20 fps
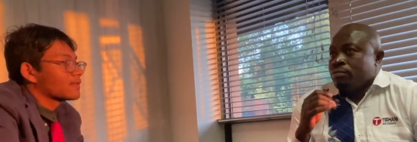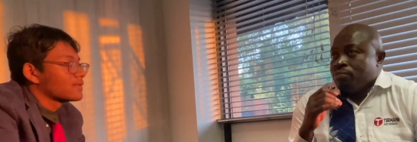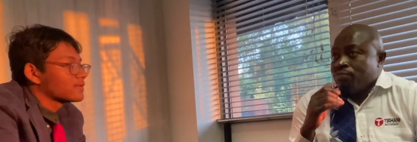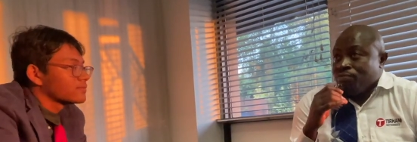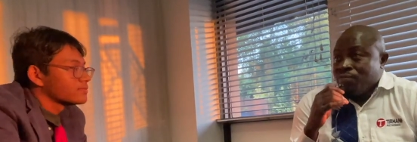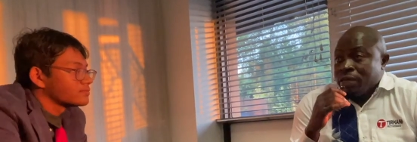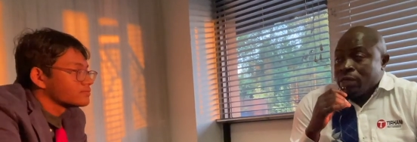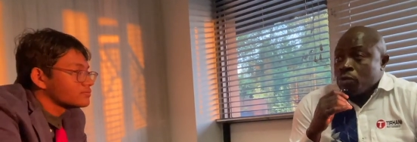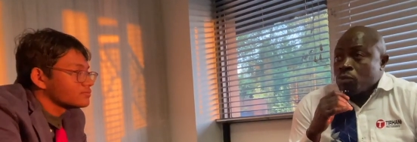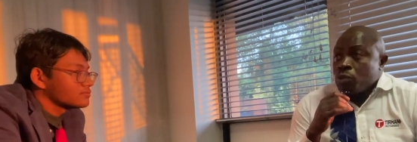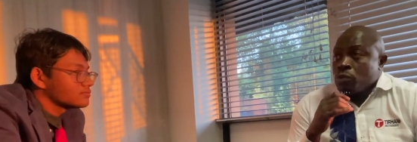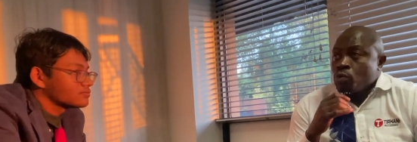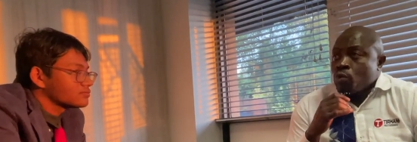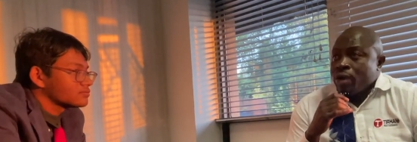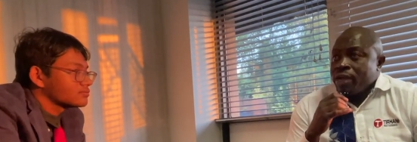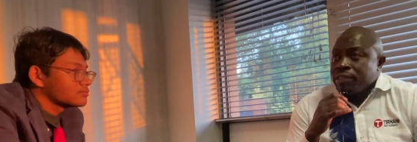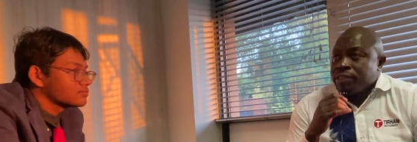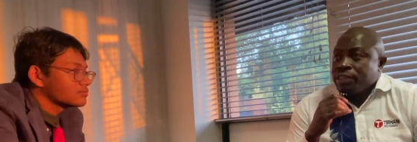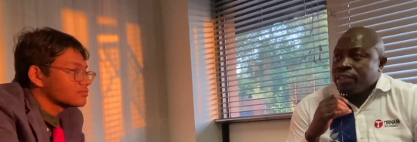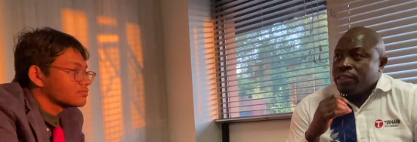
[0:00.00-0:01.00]
Speaker 1: Very good
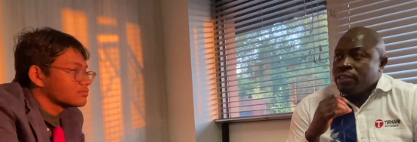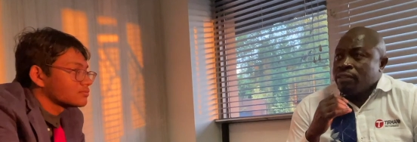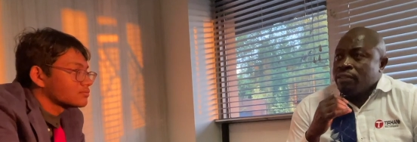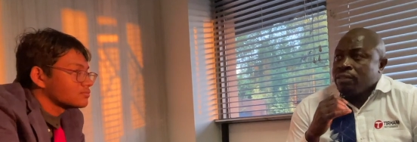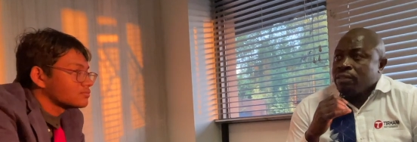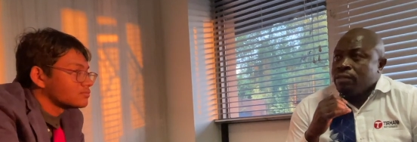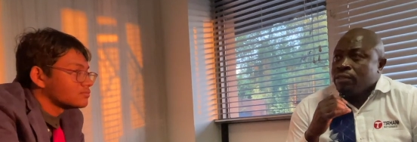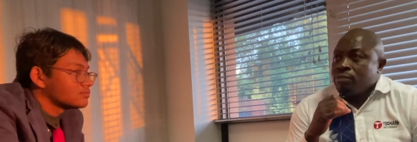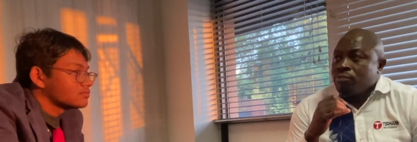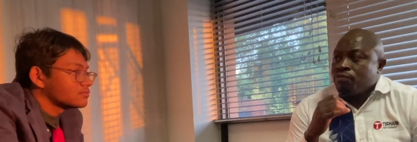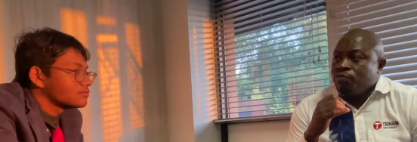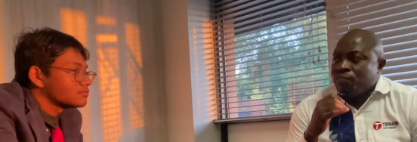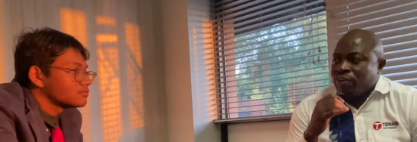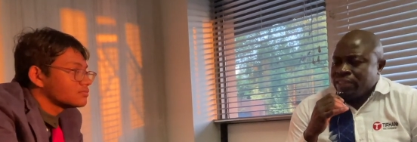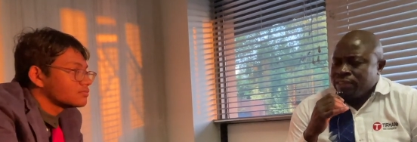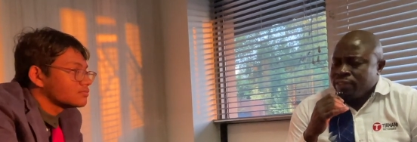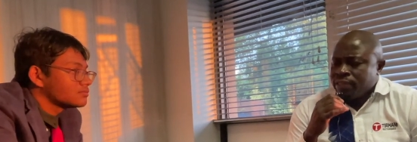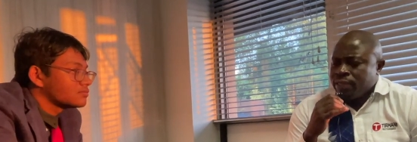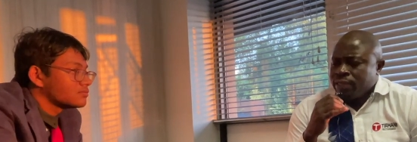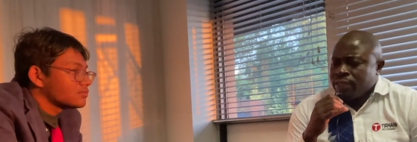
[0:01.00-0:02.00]
question.
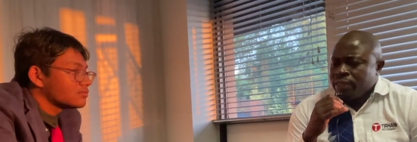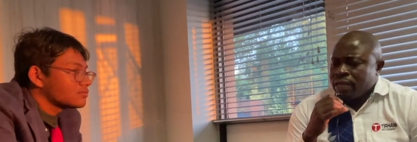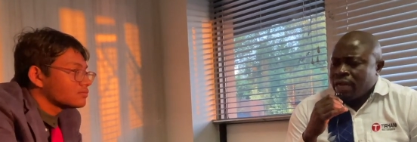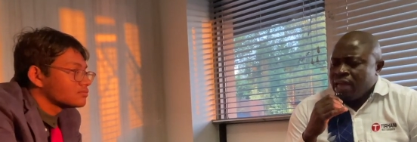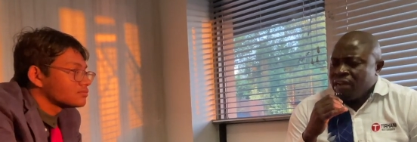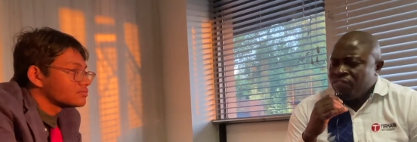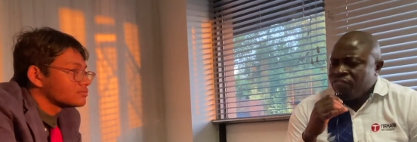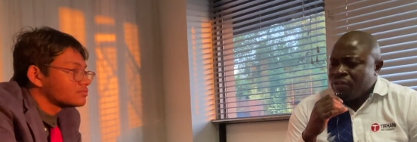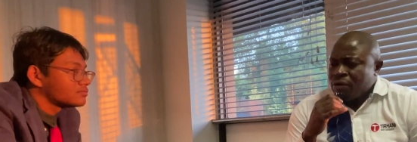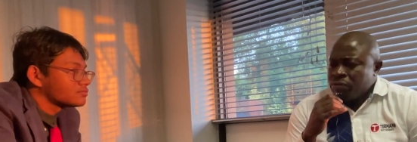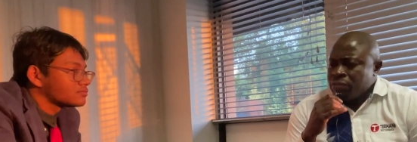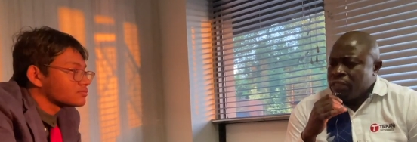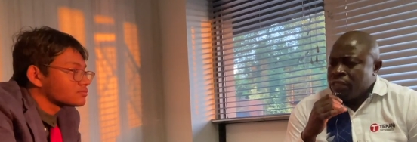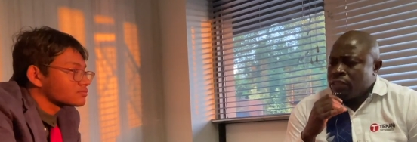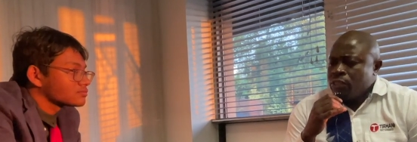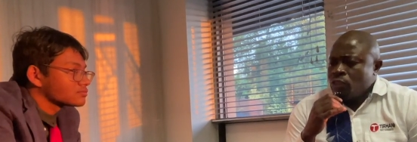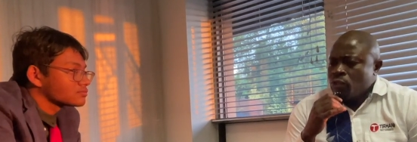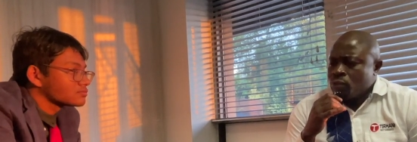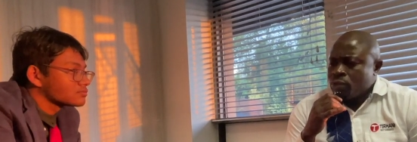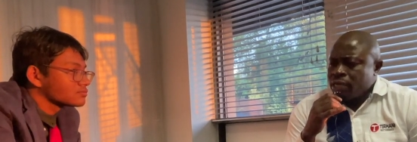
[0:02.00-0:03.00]
Firstly, I founded
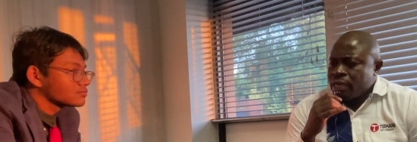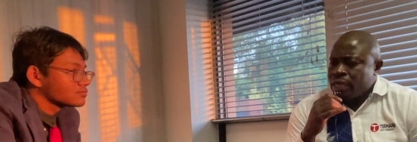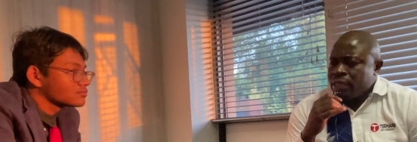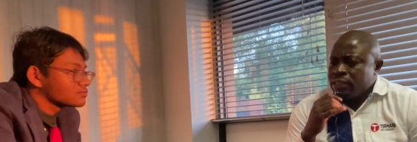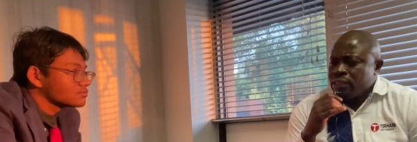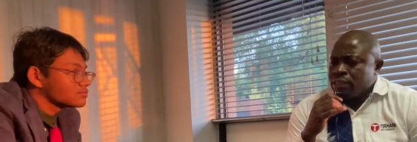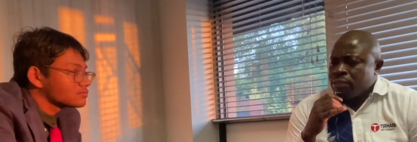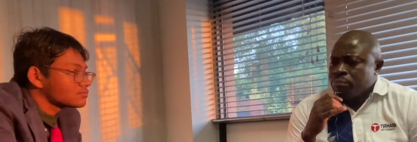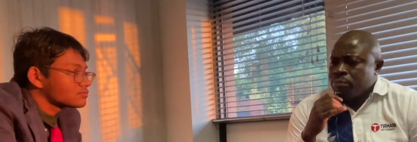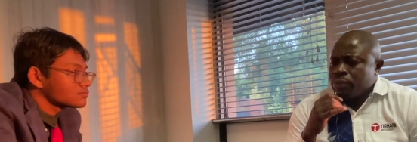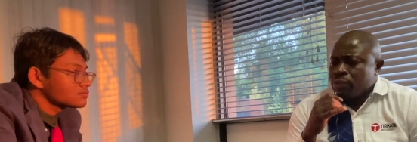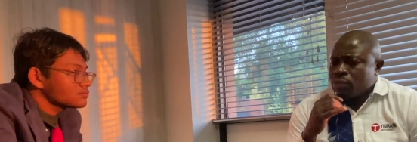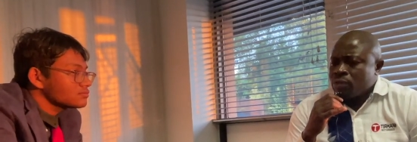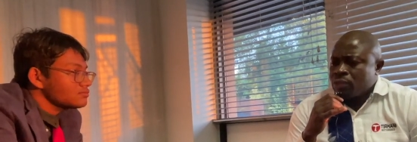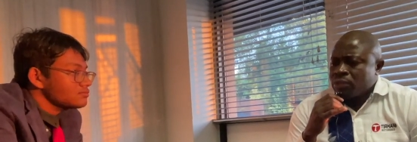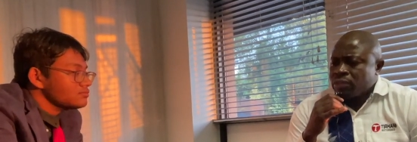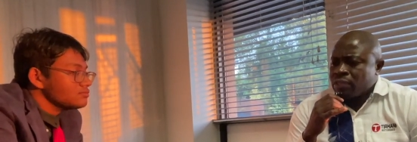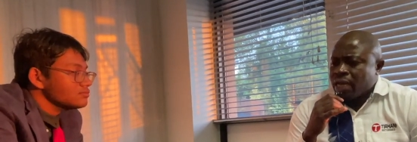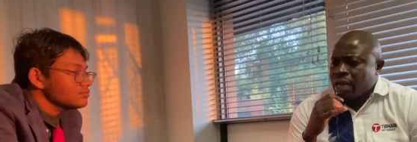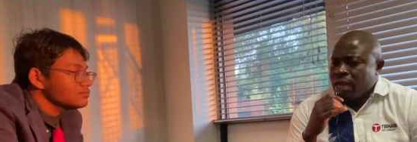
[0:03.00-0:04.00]
Nyukani
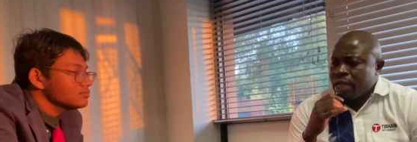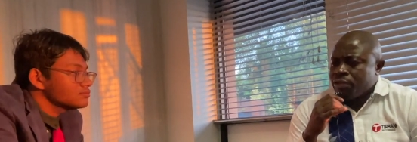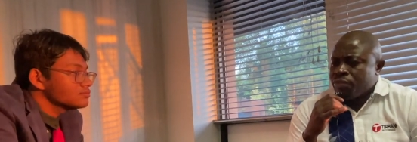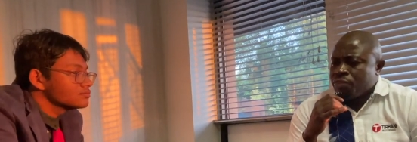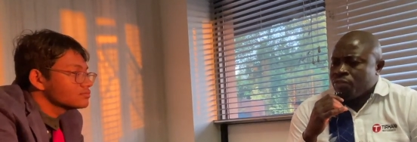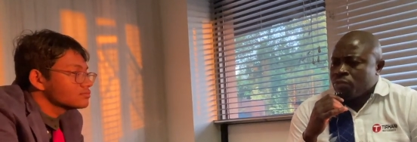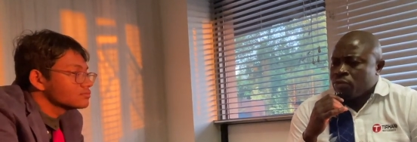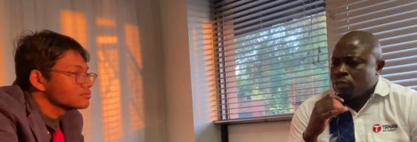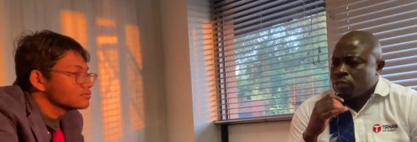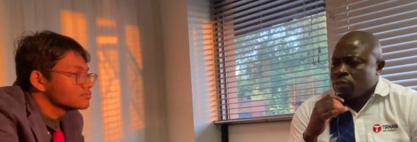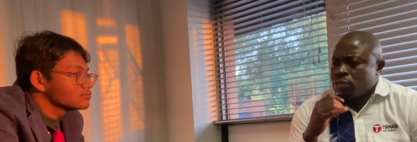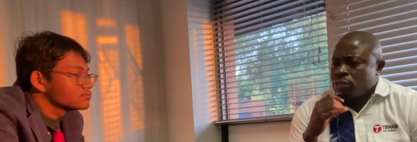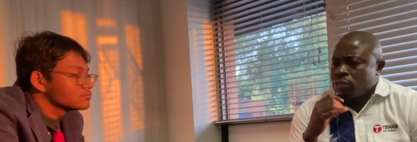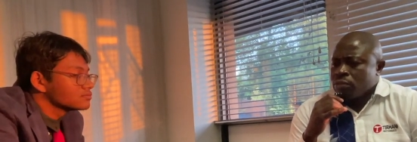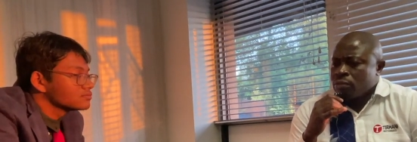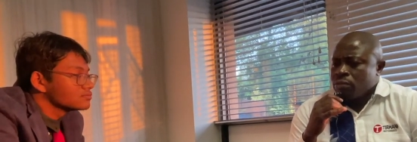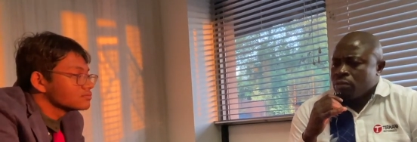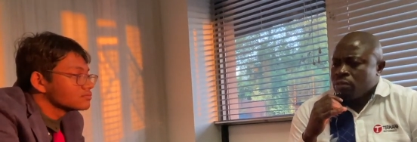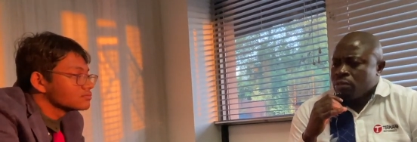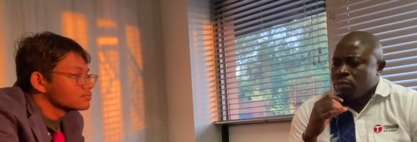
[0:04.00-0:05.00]
because I thought
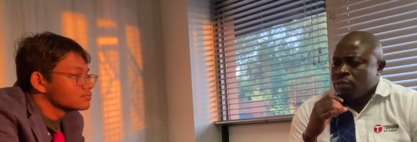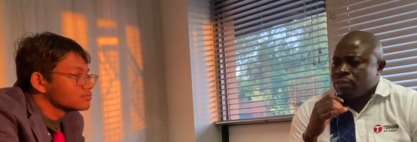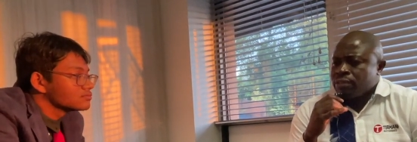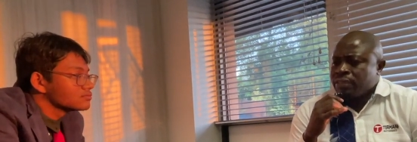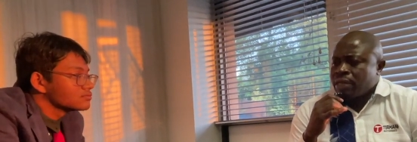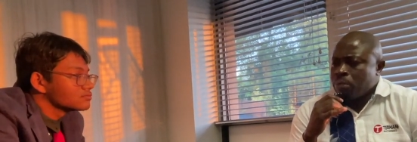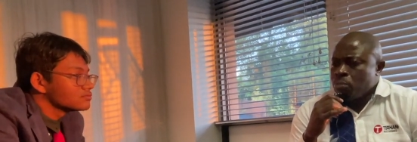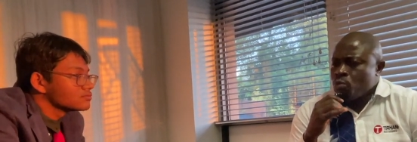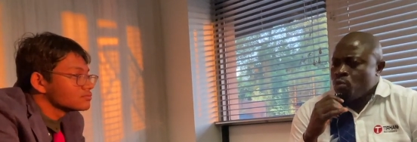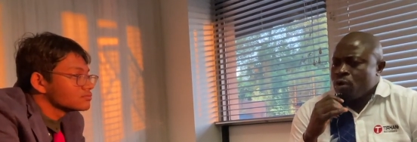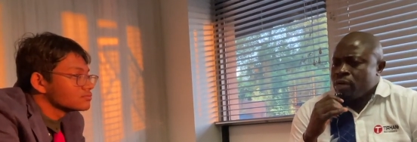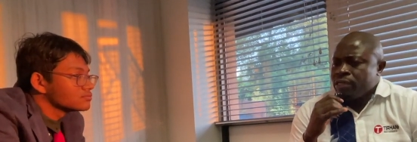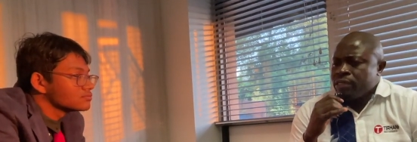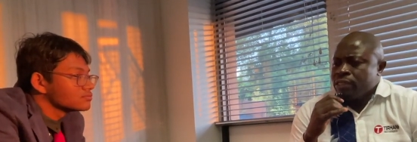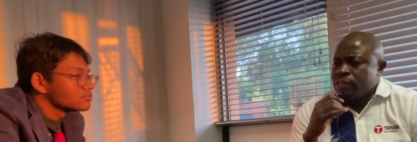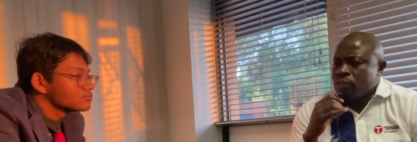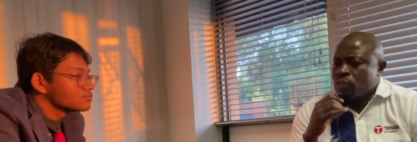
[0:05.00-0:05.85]
someone needs